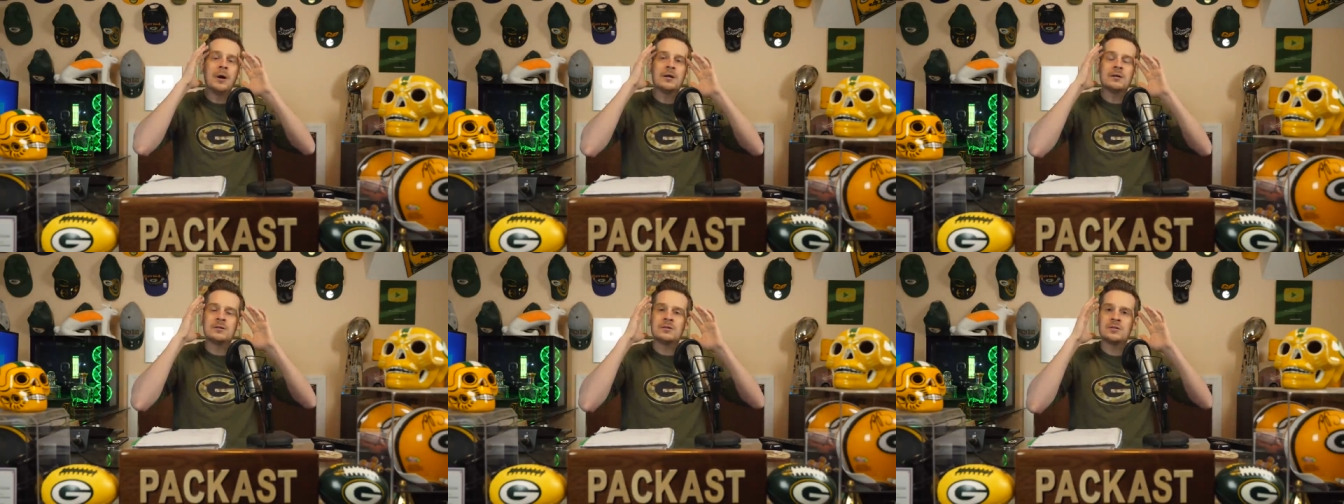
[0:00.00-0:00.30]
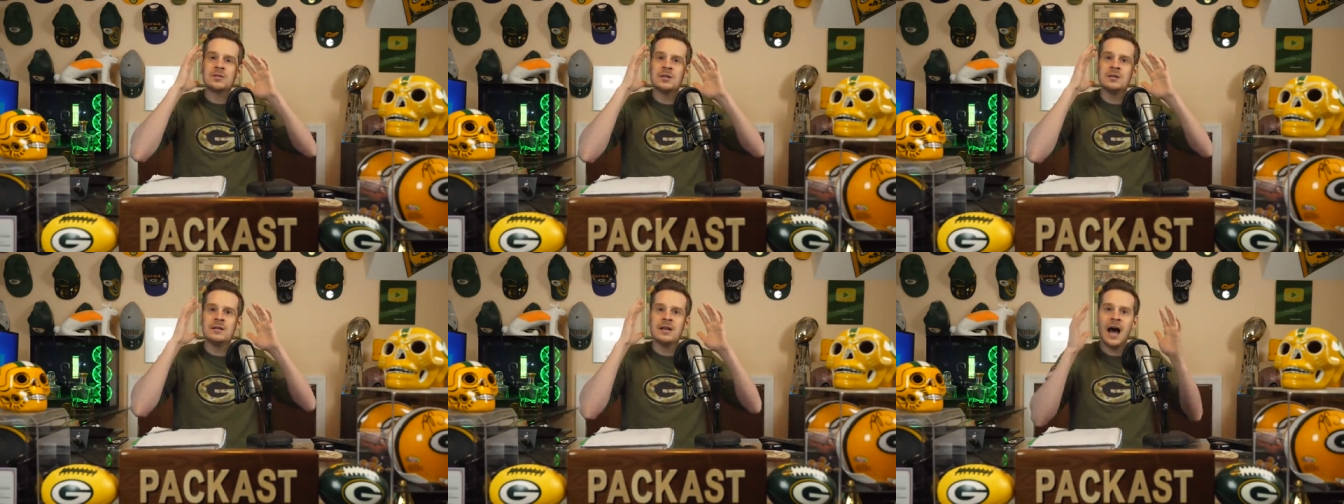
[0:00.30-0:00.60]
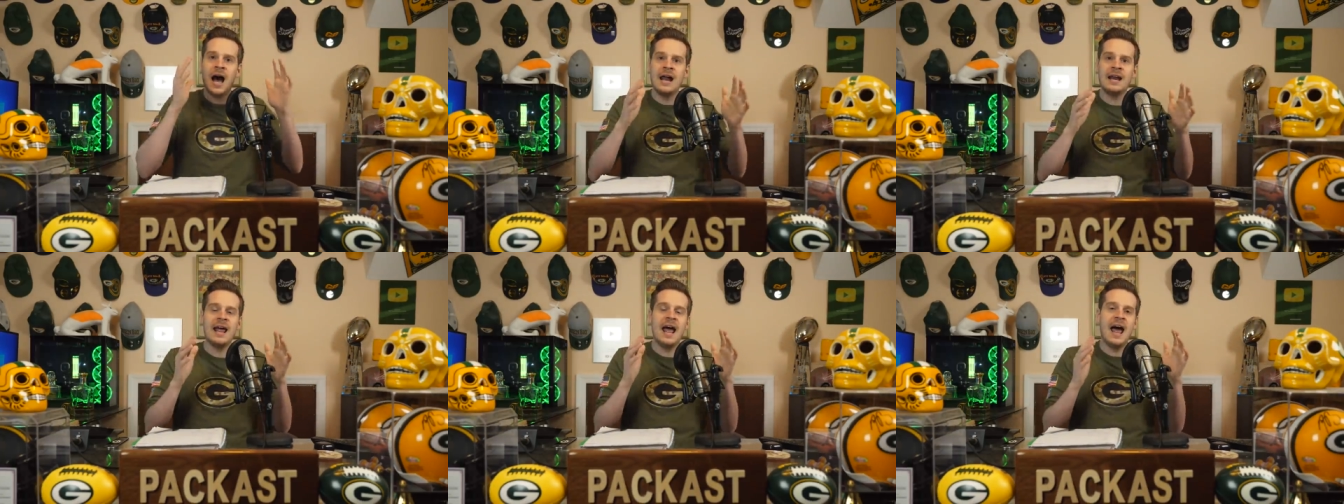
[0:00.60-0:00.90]
but to
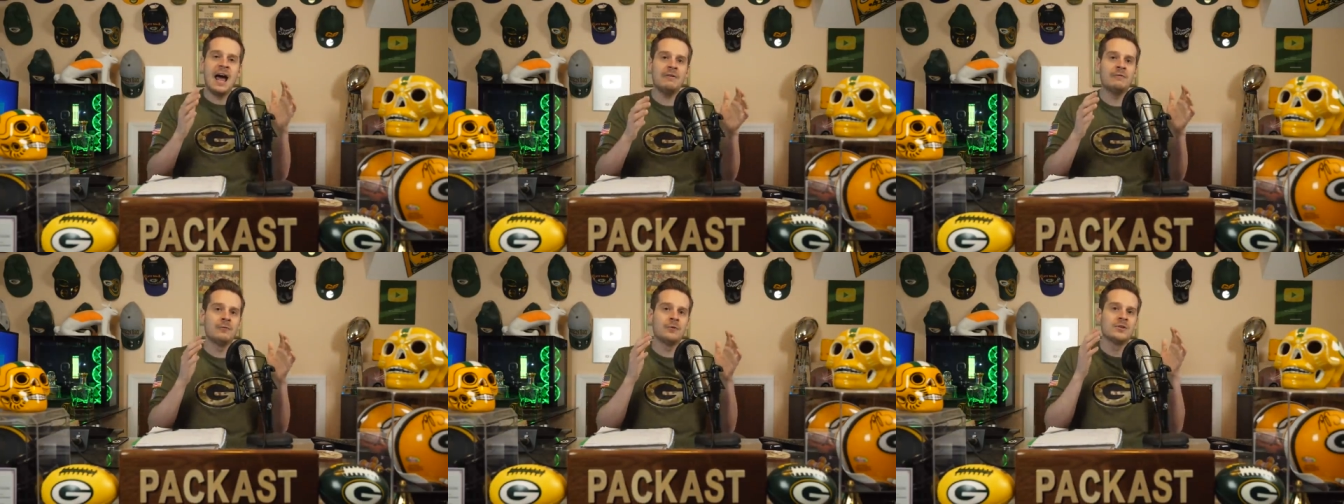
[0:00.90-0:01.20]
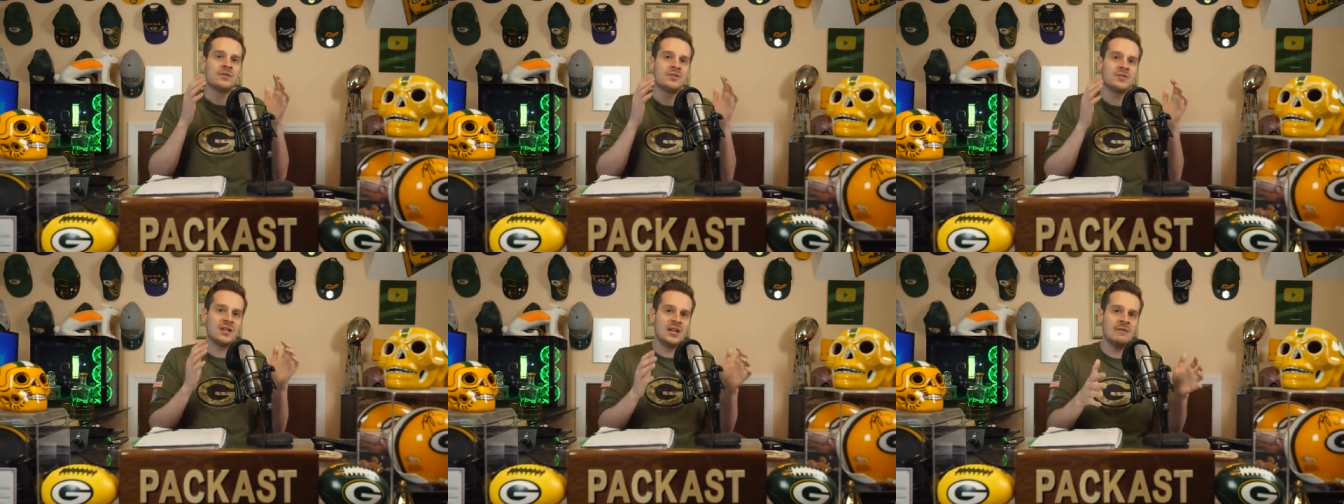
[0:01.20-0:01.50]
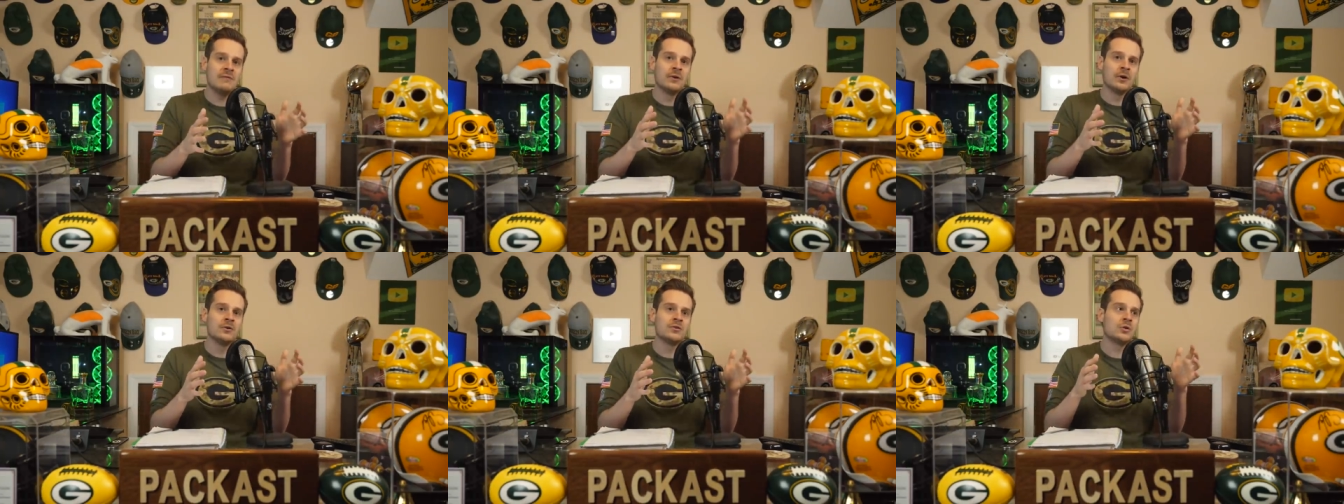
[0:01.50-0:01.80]
not have
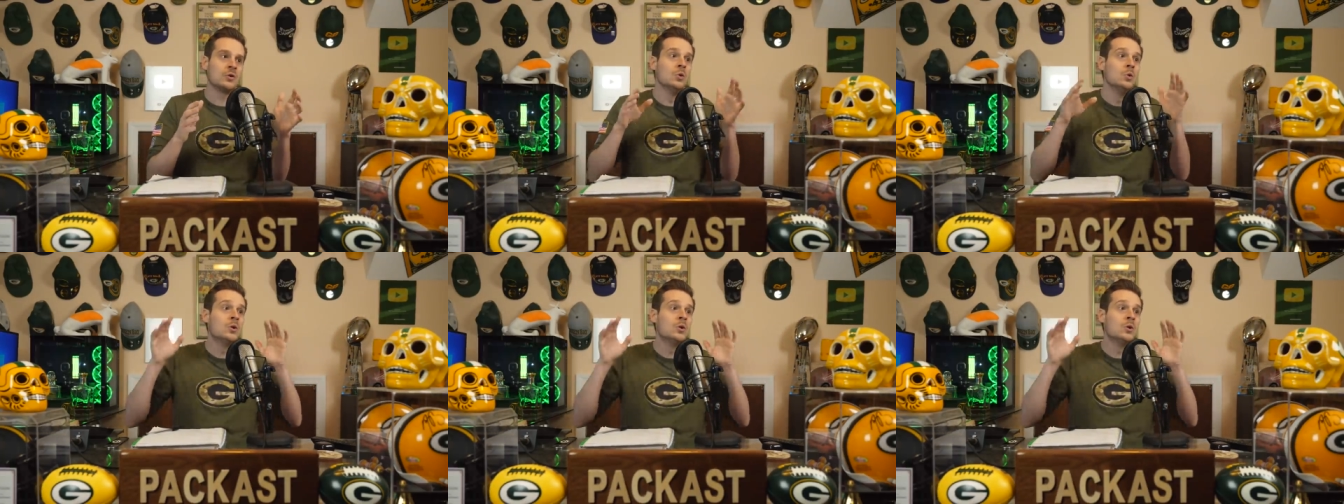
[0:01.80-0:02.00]
receivers